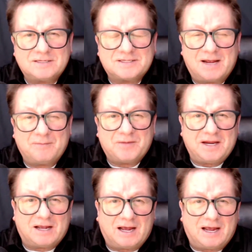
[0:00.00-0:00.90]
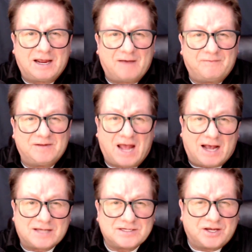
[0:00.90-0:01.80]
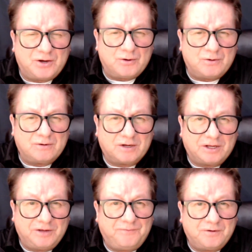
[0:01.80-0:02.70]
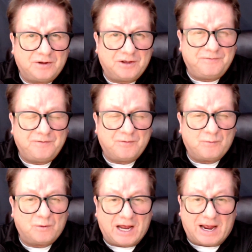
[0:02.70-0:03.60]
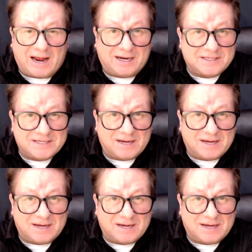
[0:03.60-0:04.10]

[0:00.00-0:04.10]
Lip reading: something I haven't asked you? If you want to add it